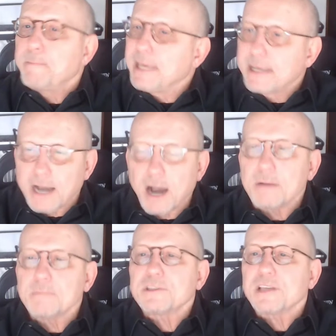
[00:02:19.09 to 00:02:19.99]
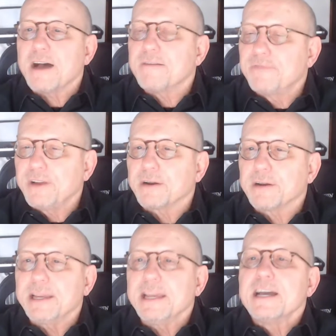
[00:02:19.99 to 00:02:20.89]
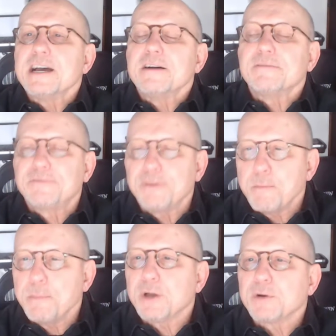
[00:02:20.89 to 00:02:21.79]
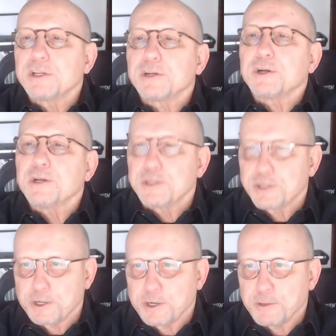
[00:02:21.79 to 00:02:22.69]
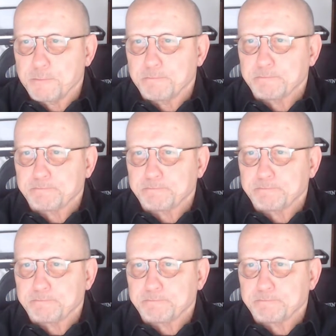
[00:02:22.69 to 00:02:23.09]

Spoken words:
becomes a very familiar term.